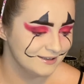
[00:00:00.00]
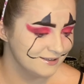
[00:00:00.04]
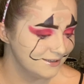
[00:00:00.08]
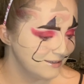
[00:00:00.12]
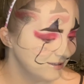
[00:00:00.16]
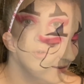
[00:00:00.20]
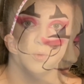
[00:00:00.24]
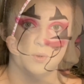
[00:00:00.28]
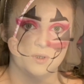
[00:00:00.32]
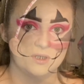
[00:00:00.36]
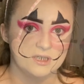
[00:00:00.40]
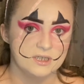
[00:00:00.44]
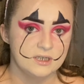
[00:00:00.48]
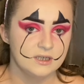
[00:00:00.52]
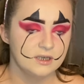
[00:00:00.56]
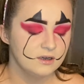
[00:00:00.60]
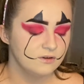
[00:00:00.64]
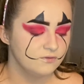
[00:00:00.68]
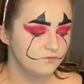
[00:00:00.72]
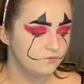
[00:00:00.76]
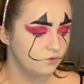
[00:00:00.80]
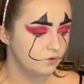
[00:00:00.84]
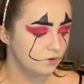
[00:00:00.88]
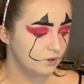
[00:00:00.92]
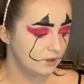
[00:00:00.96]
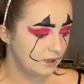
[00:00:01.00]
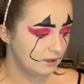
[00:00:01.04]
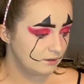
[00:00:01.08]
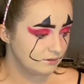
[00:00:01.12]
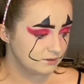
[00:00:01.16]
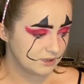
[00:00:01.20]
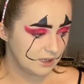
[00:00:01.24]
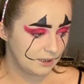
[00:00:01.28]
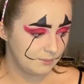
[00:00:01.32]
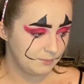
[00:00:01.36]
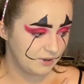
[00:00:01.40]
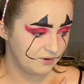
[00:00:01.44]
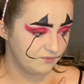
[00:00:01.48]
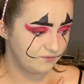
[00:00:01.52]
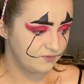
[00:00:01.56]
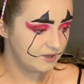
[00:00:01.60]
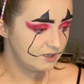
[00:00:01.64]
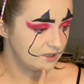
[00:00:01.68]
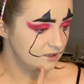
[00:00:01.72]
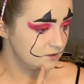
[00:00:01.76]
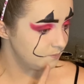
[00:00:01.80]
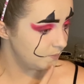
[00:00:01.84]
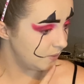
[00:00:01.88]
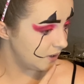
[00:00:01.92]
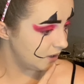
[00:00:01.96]
So I did get fallout down my
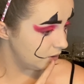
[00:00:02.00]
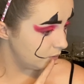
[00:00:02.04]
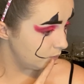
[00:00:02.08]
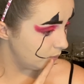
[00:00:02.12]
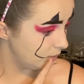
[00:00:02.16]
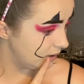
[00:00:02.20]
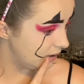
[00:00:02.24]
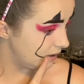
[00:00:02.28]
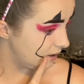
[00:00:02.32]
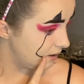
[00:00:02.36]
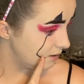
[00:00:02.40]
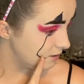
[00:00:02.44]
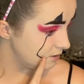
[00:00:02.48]
face, by the way,